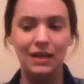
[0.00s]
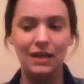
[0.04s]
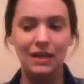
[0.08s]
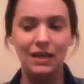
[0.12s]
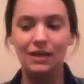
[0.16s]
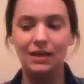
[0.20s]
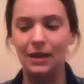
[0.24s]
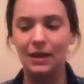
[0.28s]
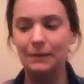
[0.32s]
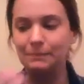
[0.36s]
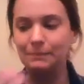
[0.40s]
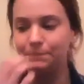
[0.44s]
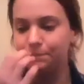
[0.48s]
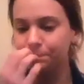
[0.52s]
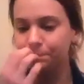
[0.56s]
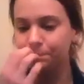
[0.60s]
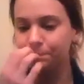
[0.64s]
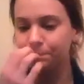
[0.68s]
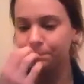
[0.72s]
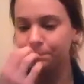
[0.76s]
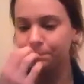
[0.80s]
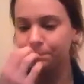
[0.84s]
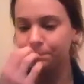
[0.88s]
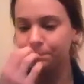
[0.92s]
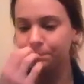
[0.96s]

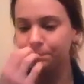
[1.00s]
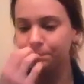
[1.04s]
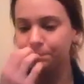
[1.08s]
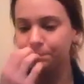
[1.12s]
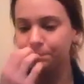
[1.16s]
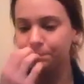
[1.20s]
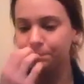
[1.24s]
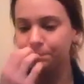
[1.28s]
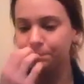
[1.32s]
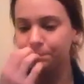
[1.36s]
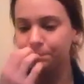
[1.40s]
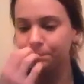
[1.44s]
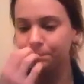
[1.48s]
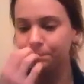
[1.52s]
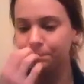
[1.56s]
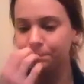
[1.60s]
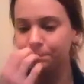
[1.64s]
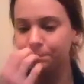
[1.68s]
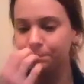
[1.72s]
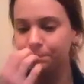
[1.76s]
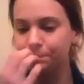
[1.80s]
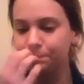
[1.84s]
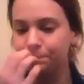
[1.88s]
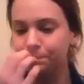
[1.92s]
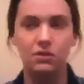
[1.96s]
And I said, well, how much
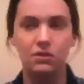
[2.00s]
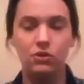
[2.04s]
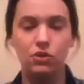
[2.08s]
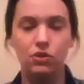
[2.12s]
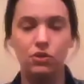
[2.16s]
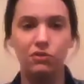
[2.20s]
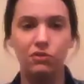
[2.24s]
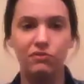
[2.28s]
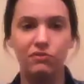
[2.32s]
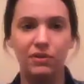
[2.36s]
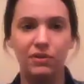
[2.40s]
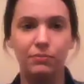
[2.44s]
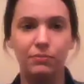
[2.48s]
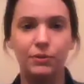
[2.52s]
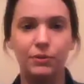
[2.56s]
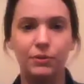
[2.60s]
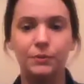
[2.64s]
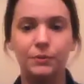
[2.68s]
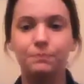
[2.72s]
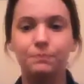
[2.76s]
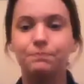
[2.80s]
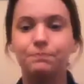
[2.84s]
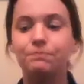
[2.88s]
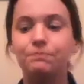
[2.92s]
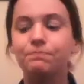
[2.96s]
have you made back
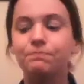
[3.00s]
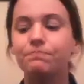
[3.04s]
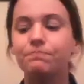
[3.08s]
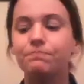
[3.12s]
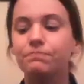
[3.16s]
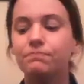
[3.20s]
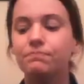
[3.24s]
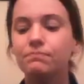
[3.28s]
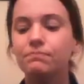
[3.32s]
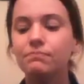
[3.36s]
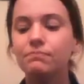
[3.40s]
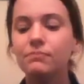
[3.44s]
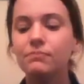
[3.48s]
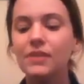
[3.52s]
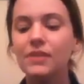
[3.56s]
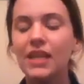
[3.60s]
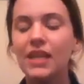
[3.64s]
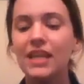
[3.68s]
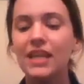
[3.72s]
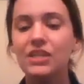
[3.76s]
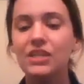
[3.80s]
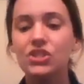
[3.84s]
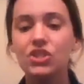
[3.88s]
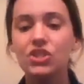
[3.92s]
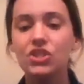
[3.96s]
in November?
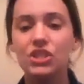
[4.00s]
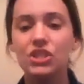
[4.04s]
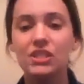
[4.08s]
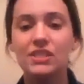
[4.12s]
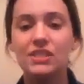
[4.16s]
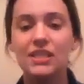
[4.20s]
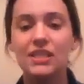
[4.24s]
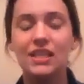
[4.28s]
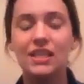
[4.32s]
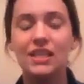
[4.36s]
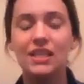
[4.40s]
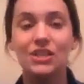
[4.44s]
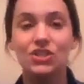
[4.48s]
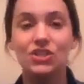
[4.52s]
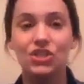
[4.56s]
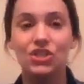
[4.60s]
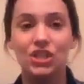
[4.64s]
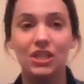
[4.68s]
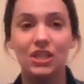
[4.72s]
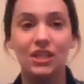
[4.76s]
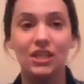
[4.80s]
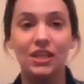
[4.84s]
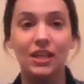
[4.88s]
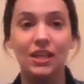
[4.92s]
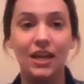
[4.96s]
And she said that
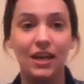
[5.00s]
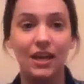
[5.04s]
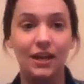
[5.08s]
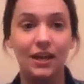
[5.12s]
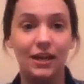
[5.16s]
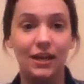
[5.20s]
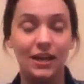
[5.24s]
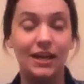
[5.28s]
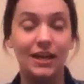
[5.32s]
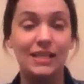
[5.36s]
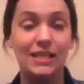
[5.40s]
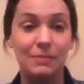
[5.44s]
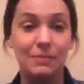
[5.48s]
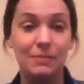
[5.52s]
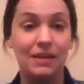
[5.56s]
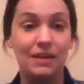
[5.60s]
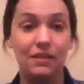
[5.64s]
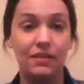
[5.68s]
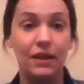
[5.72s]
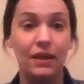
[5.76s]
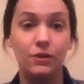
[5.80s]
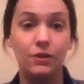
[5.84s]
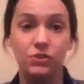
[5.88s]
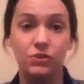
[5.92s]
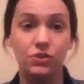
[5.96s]
she has made
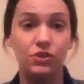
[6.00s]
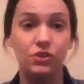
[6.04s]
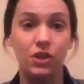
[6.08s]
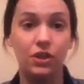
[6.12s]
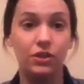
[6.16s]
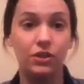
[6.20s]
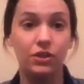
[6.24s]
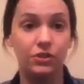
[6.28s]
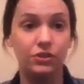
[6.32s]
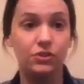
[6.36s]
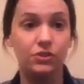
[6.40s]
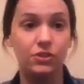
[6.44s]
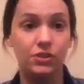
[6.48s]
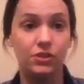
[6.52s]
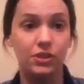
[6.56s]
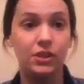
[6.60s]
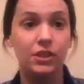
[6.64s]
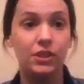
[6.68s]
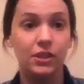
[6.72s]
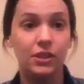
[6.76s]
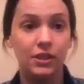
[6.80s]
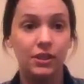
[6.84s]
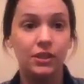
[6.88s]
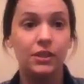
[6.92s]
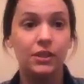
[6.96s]
$1,000.
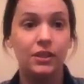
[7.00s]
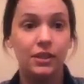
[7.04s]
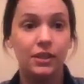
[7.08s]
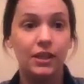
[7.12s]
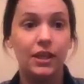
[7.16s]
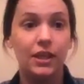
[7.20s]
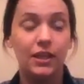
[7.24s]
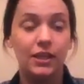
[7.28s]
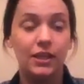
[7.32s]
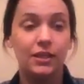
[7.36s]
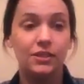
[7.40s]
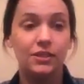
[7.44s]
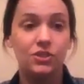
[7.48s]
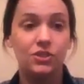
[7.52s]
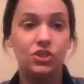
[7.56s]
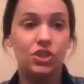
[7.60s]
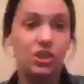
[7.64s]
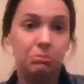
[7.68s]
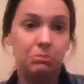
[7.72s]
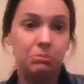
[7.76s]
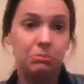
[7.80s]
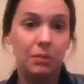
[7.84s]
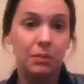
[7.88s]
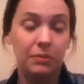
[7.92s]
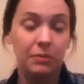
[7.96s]
And
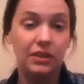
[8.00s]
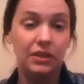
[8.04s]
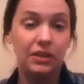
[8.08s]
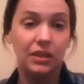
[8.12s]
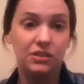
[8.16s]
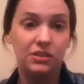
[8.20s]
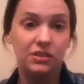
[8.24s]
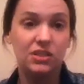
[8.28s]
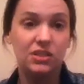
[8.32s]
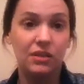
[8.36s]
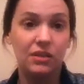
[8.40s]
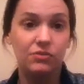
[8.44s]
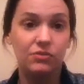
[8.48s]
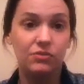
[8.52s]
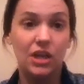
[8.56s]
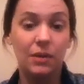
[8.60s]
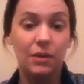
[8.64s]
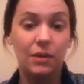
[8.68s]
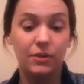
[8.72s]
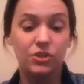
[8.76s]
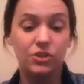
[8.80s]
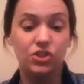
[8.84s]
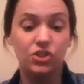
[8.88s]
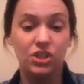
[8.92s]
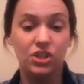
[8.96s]
that's how
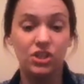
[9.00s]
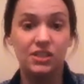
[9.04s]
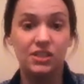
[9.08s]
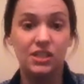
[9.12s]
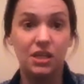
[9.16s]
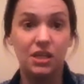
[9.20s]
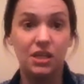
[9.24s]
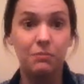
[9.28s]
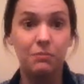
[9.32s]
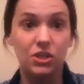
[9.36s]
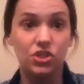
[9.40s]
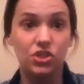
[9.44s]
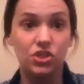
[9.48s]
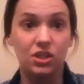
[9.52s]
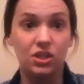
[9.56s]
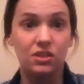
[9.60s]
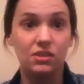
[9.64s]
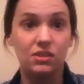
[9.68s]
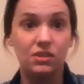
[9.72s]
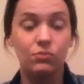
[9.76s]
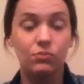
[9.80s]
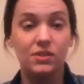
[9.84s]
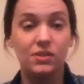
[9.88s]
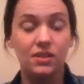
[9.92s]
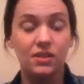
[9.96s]
much she's commissioned,
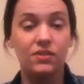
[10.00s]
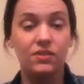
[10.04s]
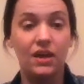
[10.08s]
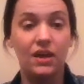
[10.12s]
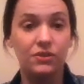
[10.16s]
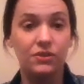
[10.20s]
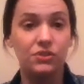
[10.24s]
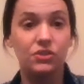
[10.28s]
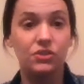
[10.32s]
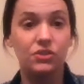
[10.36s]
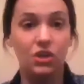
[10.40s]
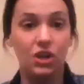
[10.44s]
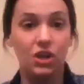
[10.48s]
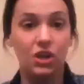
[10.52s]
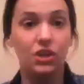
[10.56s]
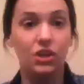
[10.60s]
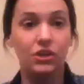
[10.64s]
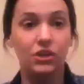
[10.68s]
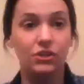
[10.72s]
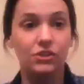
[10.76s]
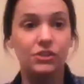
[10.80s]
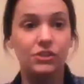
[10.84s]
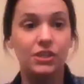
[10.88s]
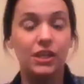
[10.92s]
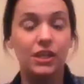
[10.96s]
was
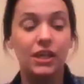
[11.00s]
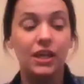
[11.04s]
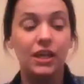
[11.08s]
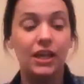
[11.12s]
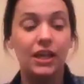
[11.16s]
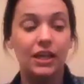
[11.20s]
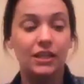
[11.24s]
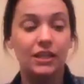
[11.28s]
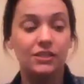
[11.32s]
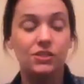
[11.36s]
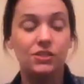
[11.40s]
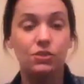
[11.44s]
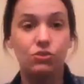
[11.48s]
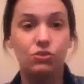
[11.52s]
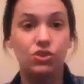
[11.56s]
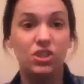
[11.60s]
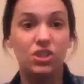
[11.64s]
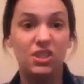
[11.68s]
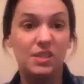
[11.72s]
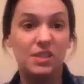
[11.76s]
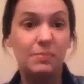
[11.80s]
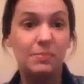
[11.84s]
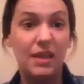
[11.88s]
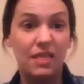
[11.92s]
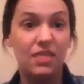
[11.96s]
$1,000. And so she
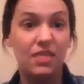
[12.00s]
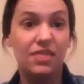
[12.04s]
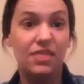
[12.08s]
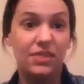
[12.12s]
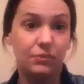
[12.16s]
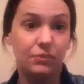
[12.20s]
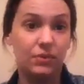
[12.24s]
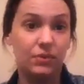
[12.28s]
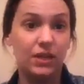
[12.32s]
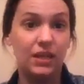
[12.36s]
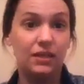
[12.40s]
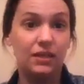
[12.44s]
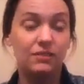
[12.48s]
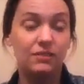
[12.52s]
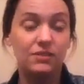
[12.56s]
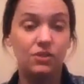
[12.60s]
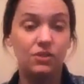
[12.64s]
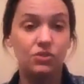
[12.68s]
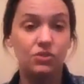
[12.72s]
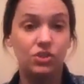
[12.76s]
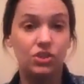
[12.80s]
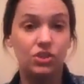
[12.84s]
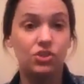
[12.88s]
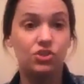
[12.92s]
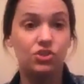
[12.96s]
spent $3,000. So
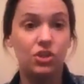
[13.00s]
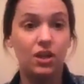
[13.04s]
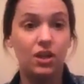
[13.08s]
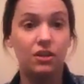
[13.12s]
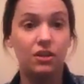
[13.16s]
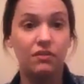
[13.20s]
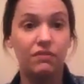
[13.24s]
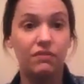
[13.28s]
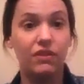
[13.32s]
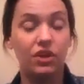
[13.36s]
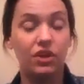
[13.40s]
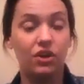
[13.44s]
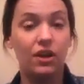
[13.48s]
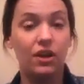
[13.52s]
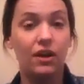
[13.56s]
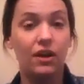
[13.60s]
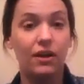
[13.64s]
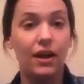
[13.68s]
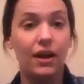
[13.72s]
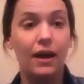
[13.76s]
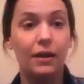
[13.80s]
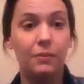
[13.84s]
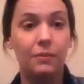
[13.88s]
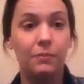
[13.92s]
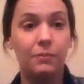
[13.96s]
she's trying to figure out
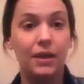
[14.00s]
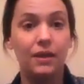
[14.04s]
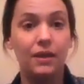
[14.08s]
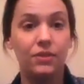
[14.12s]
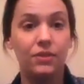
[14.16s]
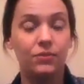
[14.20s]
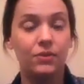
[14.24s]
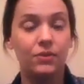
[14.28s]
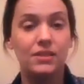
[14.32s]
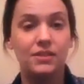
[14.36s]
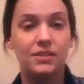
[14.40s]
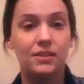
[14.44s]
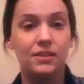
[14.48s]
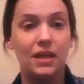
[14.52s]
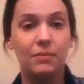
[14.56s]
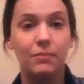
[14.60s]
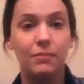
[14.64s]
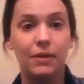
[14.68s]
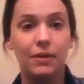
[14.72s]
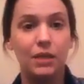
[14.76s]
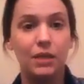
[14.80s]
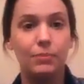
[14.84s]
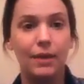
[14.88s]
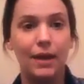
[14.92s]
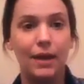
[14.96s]
how to make the rest of that
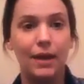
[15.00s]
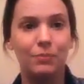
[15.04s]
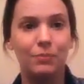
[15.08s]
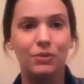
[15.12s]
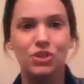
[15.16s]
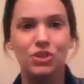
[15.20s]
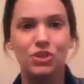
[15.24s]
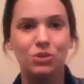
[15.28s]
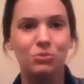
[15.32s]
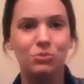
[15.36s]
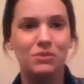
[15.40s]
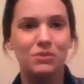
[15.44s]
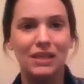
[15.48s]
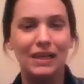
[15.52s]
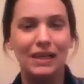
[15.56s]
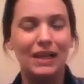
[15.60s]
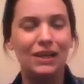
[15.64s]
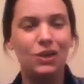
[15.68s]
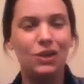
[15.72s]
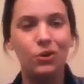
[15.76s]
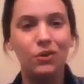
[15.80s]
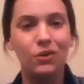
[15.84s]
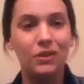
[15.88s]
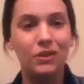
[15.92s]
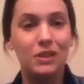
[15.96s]
money back. But she was like, I
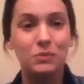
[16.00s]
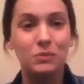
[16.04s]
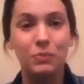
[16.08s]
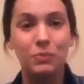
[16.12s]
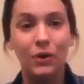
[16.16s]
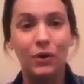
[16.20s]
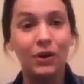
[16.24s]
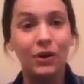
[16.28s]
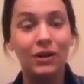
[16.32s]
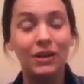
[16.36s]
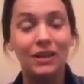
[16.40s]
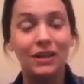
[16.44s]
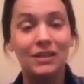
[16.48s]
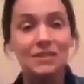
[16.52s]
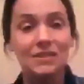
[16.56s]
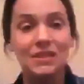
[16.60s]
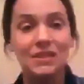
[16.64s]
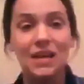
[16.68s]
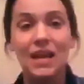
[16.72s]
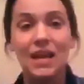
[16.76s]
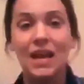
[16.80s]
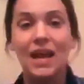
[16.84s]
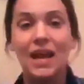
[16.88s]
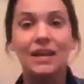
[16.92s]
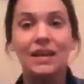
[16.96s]
go to these parties
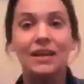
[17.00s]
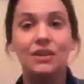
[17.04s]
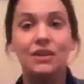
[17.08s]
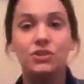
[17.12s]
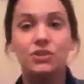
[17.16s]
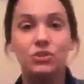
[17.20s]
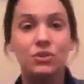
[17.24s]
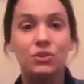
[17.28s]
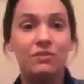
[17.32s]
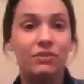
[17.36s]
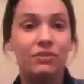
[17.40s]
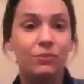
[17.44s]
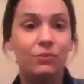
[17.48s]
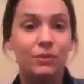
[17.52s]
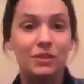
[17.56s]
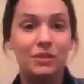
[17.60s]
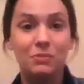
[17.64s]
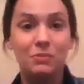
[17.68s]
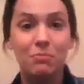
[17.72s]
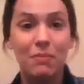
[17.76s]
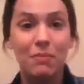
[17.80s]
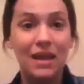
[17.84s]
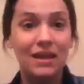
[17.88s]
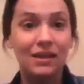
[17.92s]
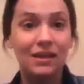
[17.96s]
and I do everyone's
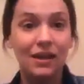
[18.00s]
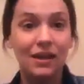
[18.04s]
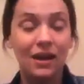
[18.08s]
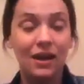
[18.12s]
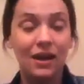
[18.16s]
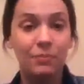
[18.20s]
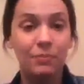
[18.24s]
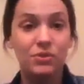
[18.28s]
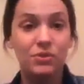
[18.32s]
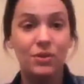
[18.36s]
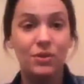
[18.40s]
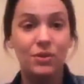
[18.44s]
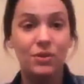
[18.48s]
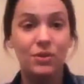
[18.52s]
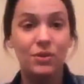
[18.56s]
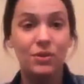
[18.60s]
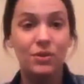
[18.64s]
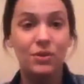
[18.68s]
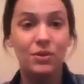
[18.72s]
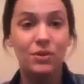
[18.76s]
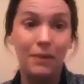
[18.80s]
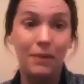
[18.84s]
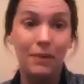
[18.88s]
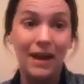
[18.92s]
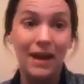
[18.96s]
makeup. So I have to
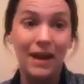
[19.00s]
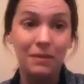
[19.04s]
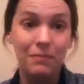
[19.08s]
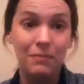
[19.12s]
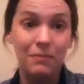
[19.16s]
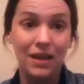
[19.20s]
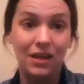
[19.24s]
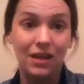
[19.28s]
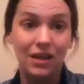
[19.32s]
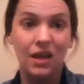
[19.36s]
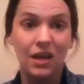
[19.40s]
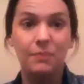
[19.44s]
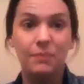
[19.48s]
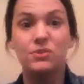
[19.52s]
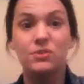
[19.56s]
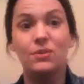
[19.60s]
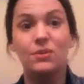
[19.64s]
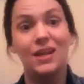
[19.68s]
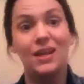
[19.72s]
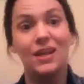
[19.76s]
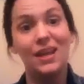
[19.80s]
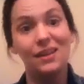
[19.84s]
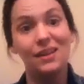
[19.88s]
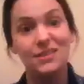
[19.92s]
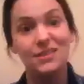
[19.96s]
use my makeup. So
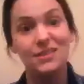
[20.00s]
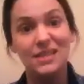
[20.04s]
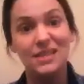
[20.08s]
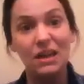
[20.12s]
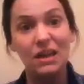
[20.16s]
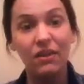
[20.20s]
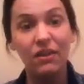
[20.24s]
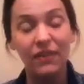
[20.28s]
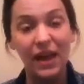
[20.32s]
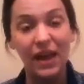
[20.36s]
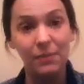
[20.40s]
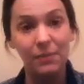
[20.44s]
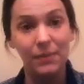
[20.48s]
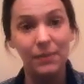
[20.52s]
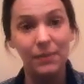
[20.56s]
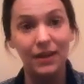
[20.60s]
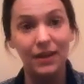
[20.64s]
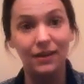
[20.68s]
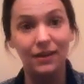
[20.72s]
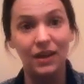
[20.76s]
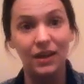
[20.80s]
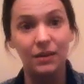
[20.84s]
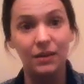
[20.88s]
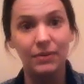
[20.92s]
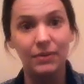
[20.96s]
I can't sell that
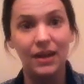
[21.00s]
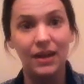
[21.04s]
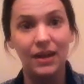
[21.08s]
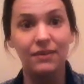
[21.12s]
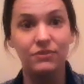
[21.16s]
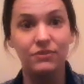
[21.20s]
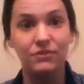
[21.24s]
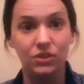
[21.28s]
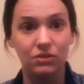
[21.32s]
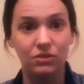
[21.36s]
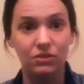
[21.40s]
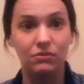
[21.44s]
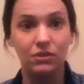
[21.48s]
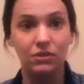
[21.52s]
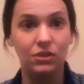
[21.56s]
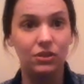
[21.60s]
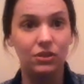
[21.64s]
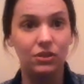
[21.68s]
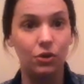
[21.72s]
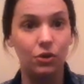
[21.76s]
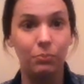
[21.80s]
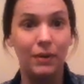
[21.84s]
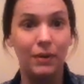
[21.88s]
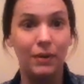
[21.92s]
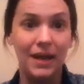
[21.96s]
makeup. I have to,
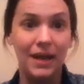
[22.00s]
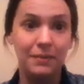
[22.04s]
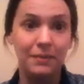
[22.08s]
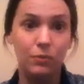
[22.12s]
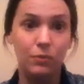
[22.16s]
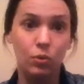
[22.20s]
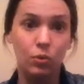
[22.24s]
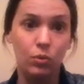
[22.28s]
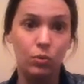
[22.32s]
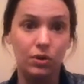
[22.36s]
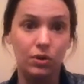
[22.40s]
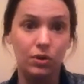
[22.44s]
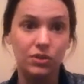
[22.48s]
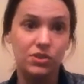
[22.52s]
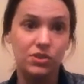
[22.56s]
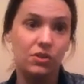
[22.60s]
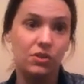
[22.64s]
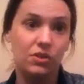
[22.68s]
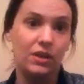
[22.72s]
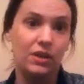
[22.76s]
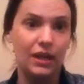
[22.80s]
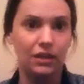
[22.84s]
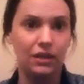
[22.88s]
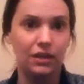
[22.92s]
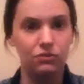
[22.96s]
buy more so
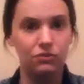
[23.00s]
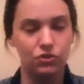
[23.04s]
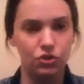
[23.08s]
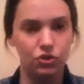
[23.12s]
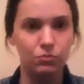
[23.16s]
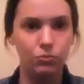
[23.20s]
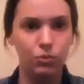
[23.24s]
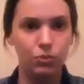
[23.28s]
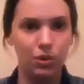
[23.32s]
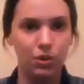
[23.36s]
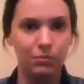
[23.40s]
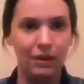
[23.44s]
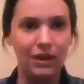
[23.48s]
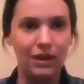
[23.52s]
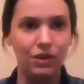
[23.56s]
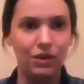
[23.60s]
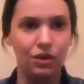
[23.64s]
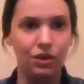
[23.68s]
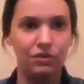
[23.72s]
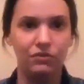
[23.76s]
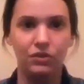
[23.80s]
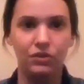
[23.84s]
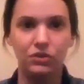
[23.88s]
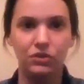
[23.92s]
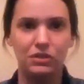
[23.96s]
that I can do more
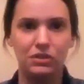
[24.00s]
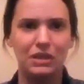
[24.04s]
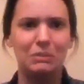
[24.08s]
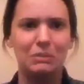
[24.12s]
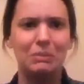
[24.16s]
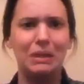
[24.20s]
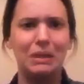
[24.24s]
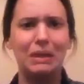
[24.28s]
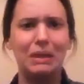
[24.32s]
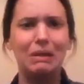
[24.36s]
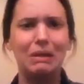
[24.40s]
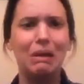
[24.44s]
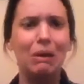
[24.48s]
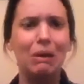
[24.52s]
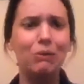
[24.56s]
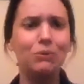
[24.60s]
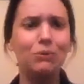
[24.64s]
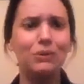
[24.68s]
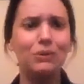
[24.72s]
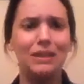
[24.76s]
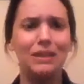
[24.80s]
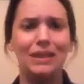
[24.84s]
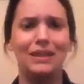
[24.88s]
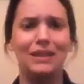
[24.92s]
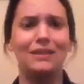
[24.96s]
makeovers. And I'm like,
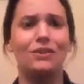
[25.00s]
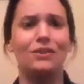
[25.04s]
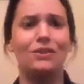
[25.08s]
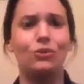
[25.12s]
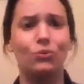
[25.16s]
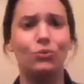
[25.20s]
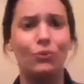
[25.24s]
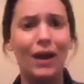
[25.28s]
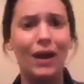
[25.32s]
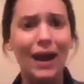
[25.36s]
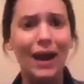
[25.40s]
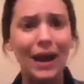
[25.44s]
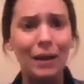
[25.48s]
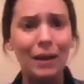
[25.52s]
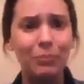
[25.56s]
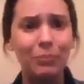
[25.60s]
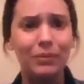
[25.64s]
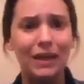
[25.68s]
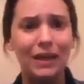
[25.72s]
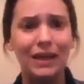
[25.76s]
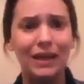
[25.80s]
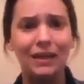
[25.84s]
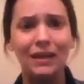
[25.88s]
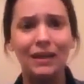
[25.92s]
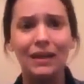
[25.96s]
holy crap.
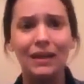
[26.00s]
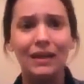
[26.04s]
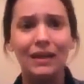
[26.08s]
Like,